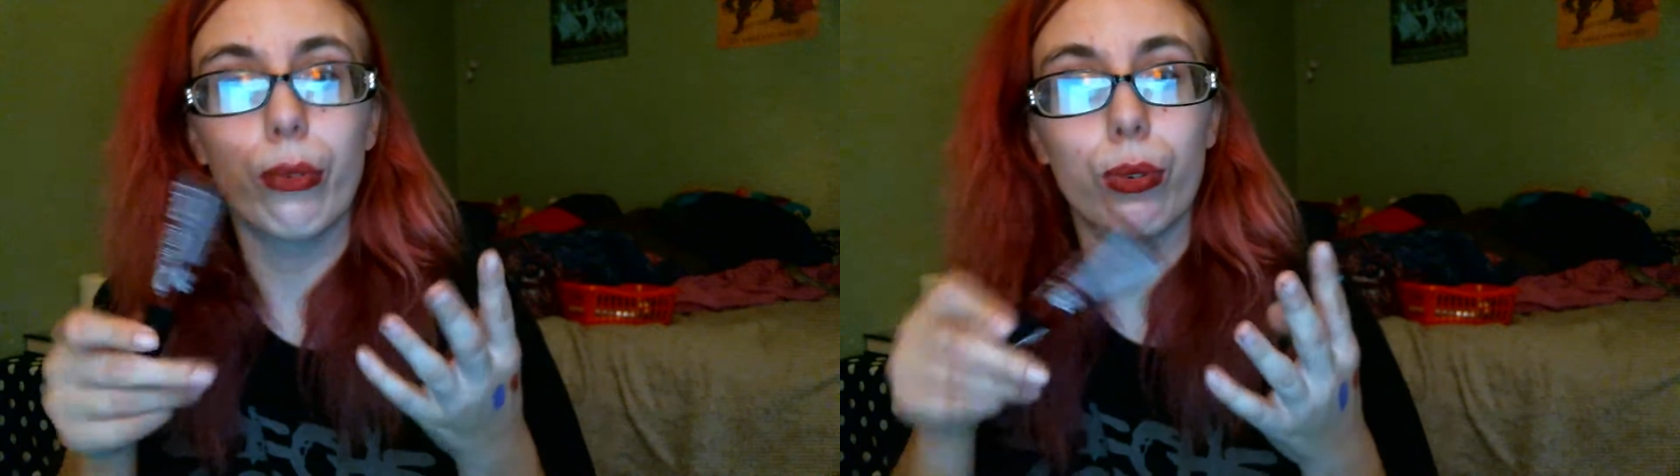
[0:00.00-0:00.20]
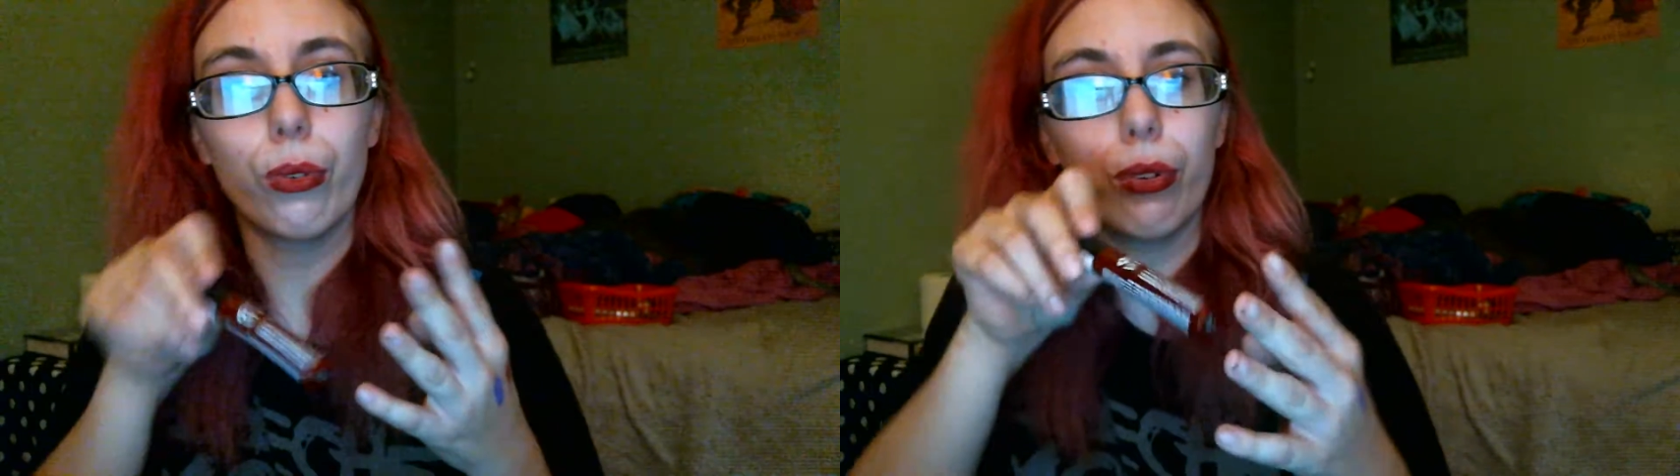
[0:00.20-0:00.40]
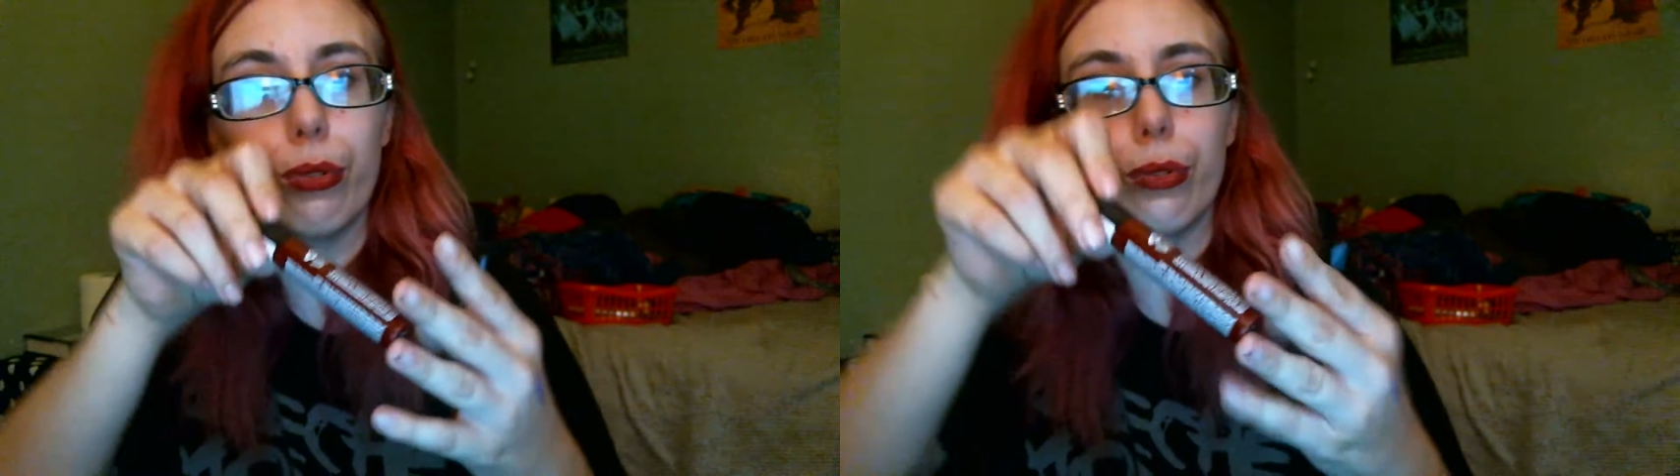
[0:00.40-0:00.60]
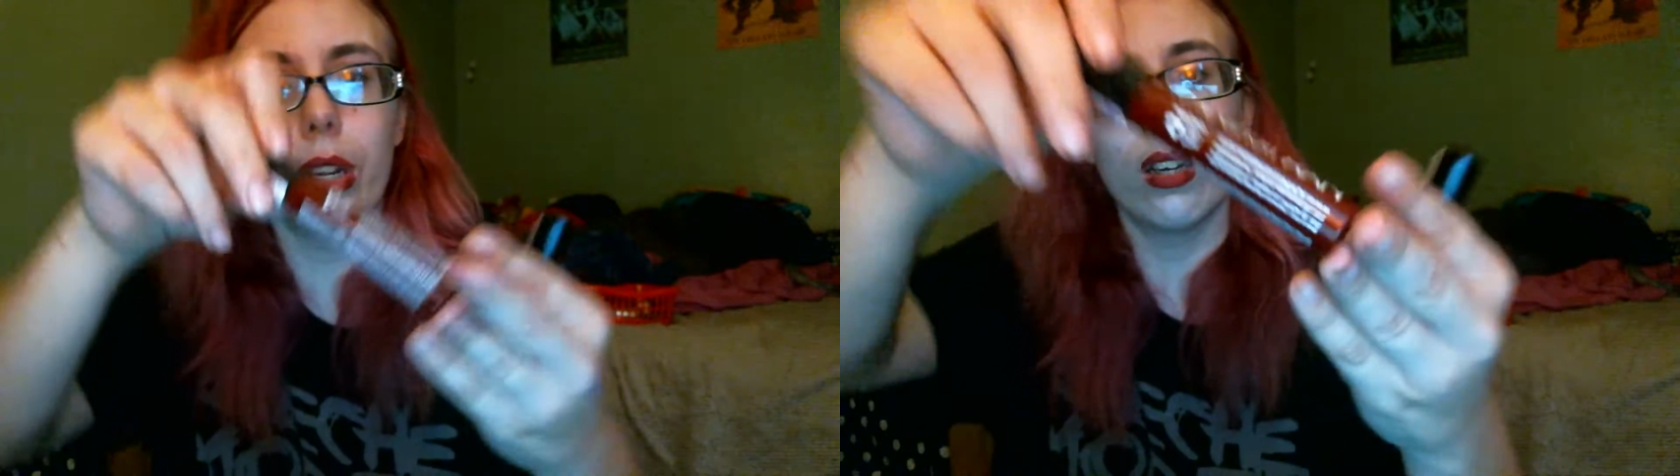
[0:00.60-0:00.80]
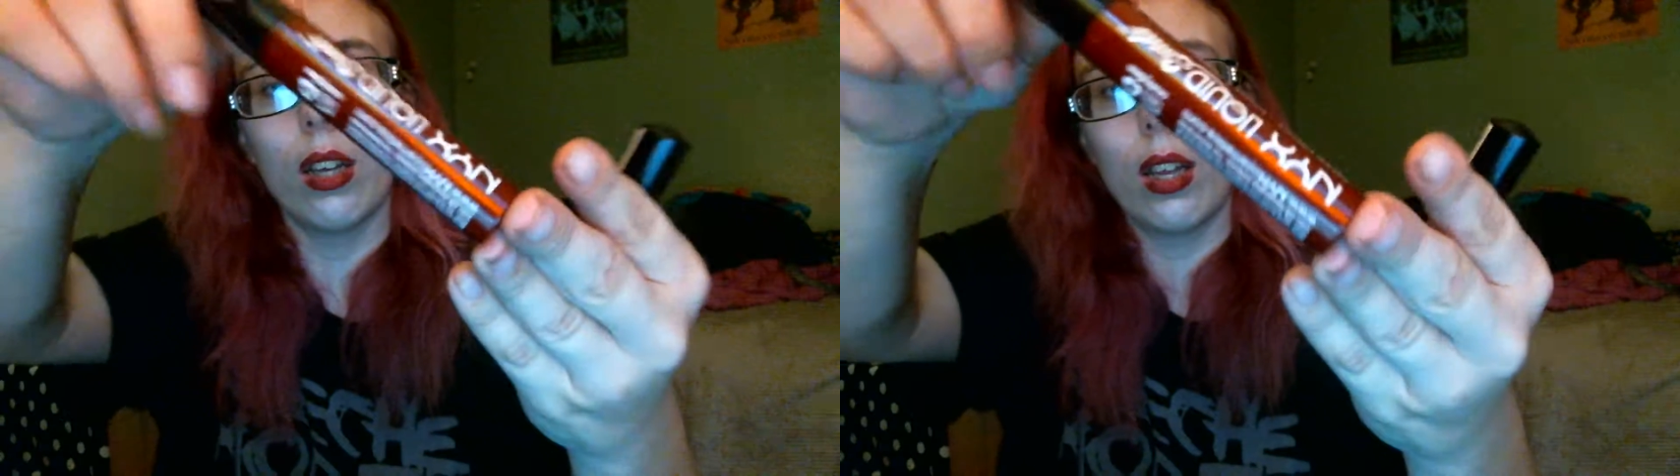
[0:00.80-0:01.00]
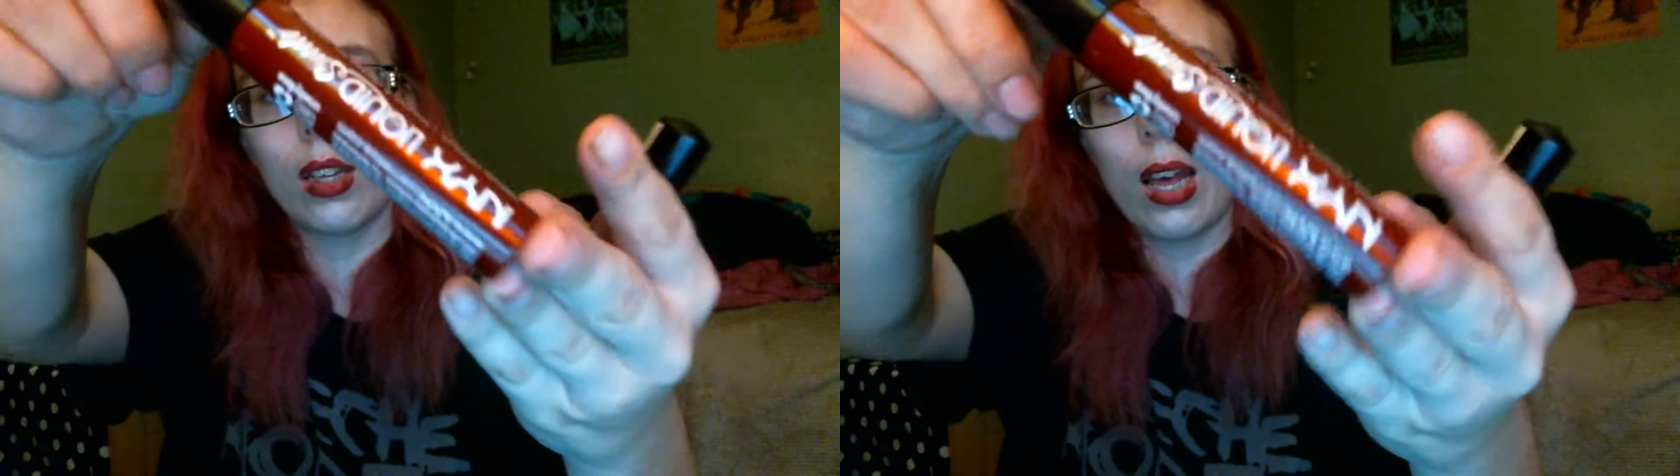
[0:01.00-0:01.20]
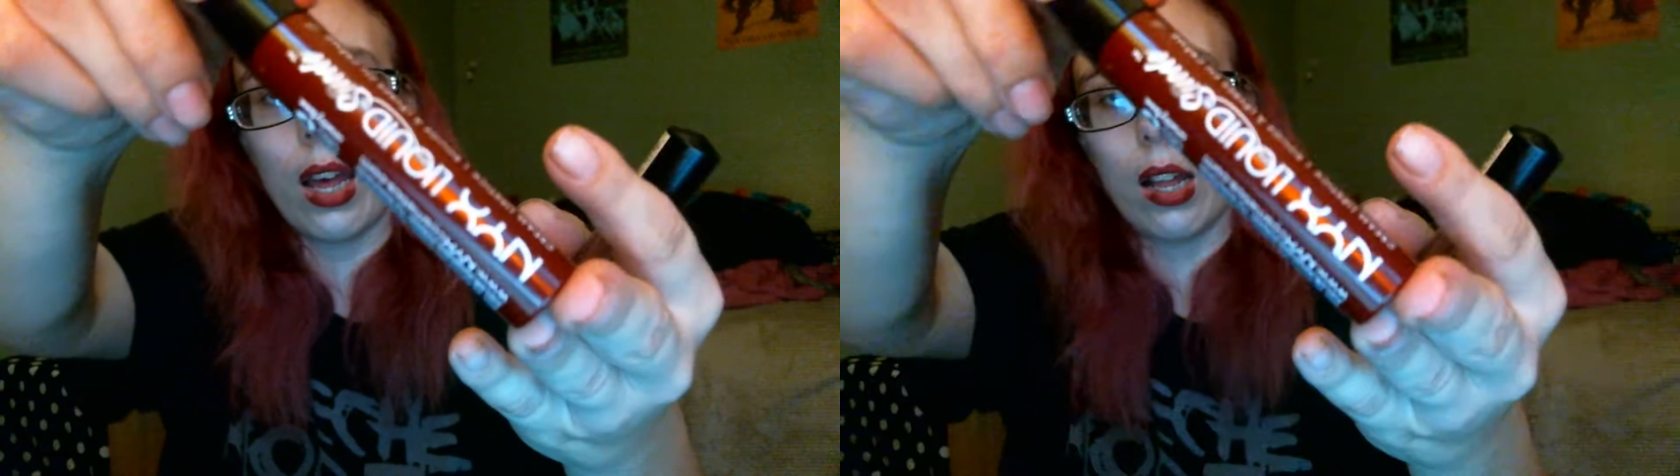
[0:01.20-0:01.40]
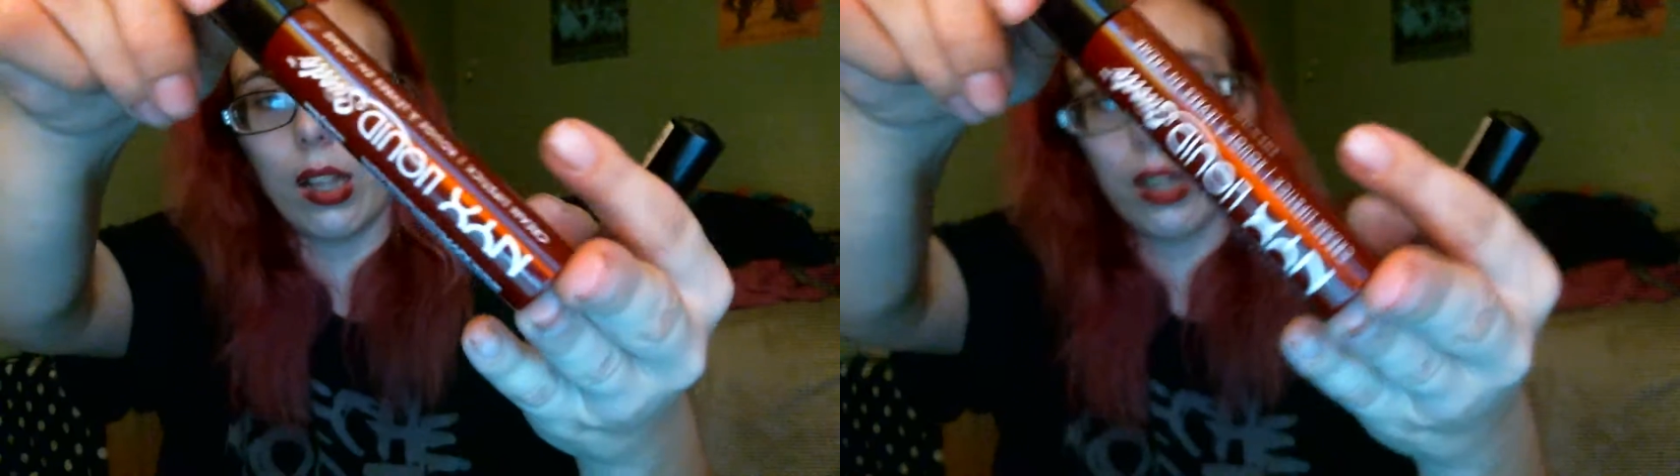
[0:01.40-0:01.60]
maroon
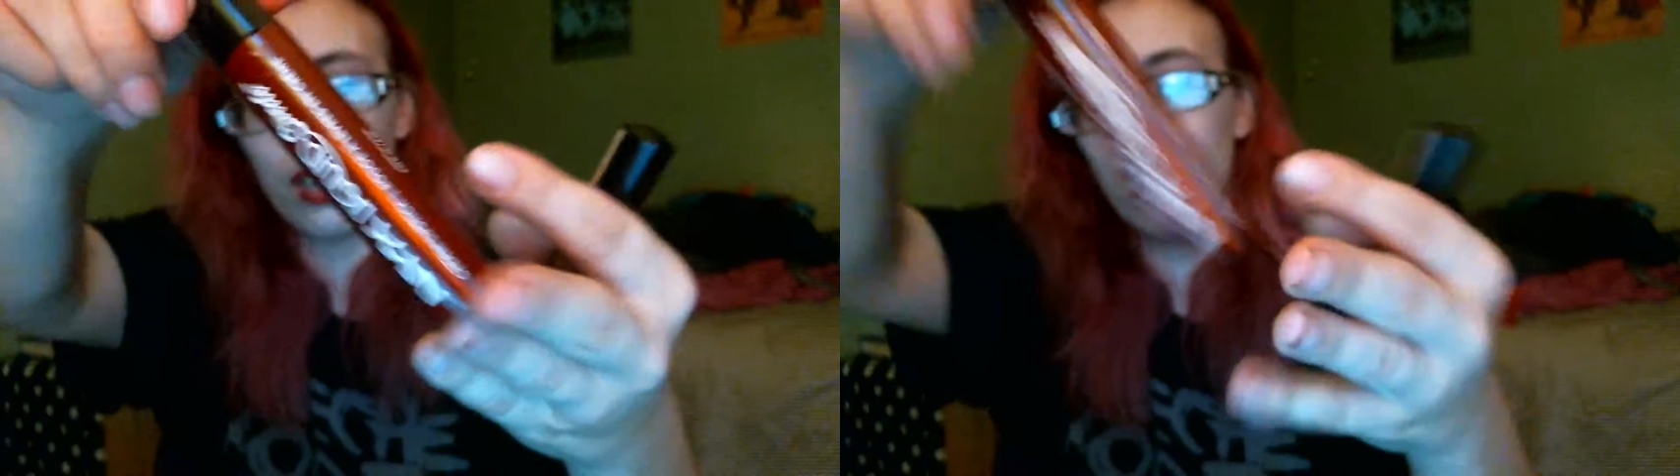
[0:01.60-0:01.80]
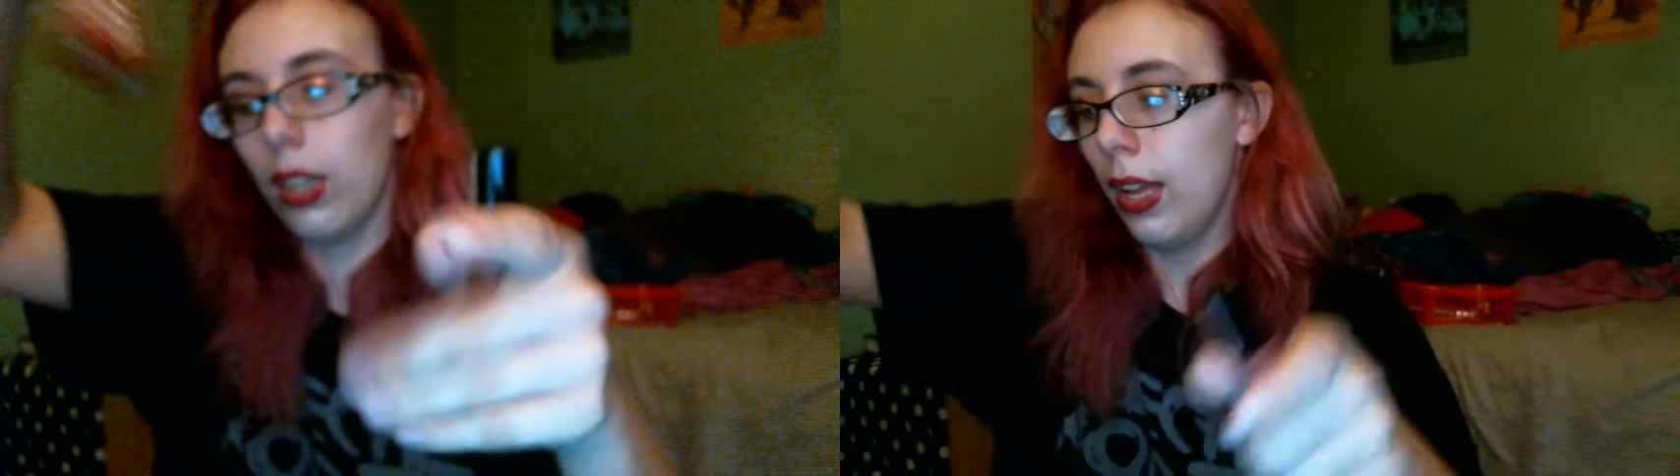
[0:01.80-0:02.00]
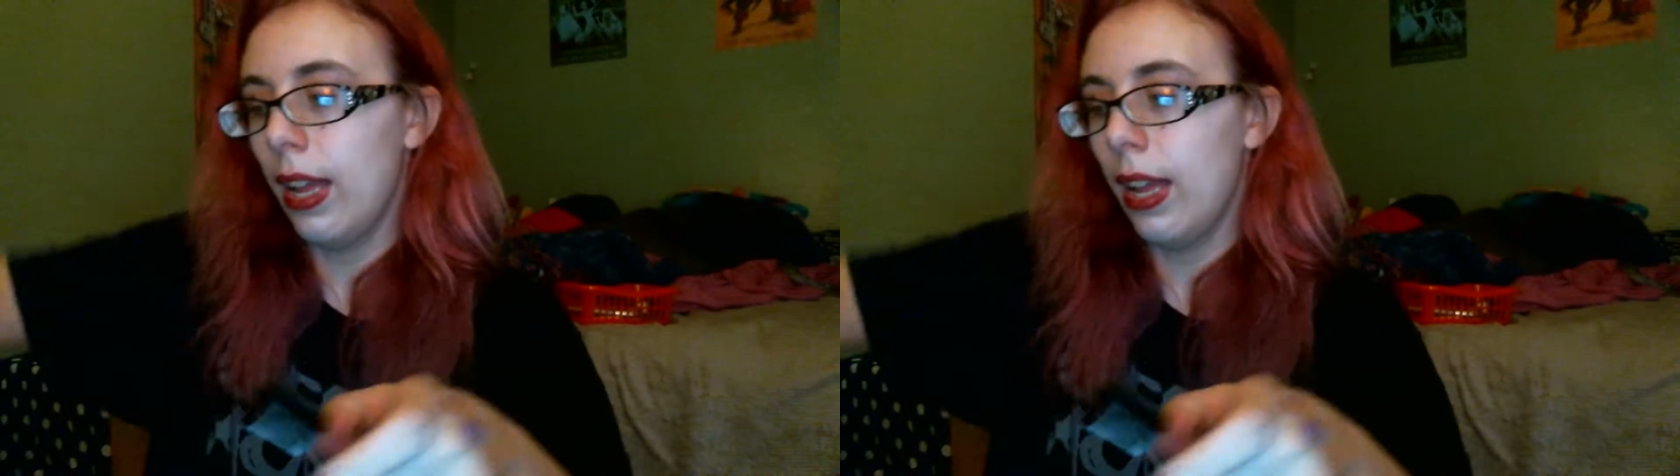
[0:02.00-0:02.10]
color.